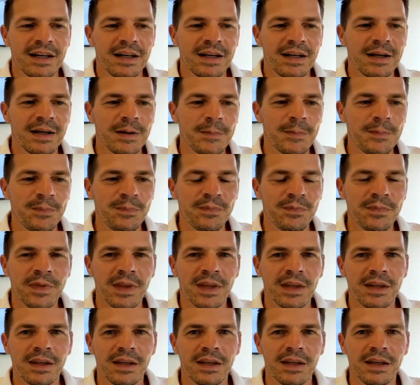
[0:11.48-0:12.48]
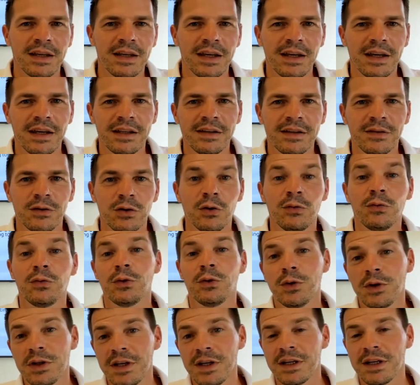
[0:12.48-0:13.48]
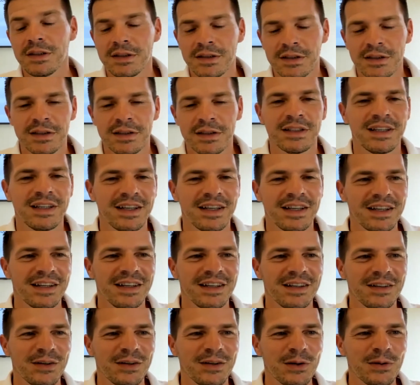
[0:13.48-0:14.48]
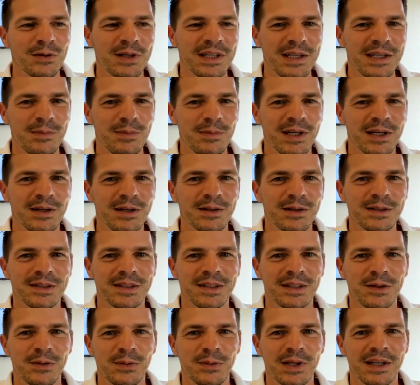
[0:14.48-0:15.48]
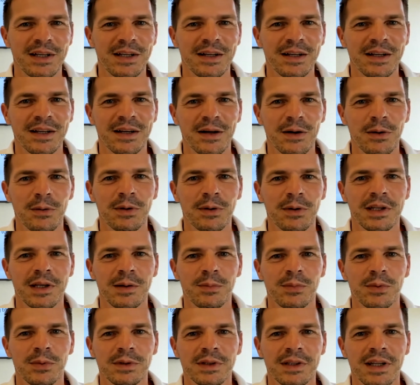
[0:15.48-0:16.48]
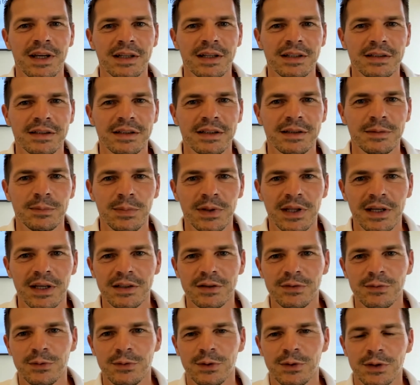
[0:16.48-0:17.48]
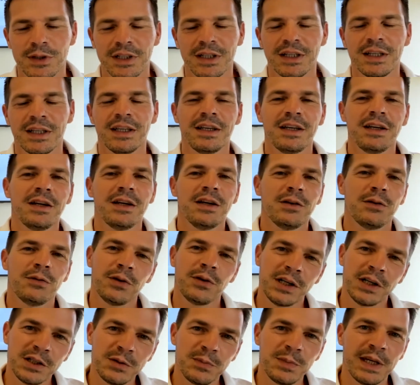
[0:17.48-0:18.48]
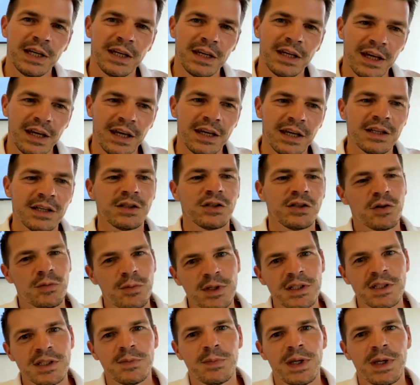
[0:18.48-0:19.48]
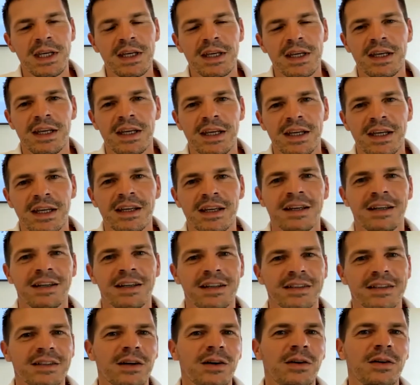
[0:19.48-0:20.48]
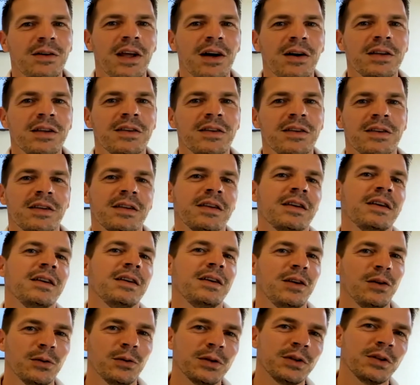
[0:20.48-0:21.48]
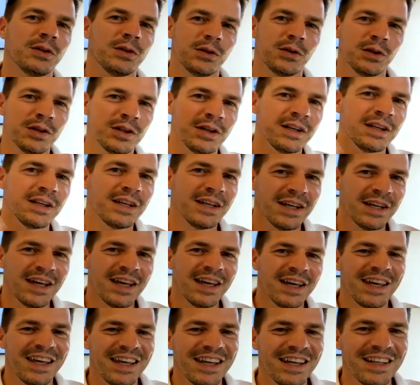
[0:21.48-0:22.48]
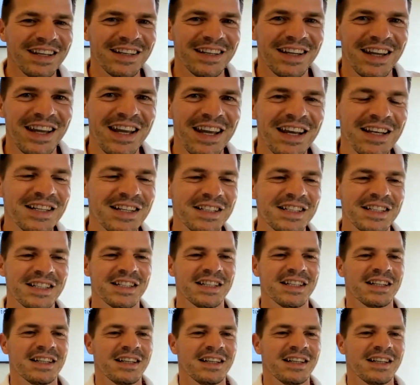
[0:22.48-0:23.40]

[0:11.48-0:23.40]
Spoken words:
Um, it's the third, yes, already because we already put that in place for French speaking, German speaking. So now it's your turn in English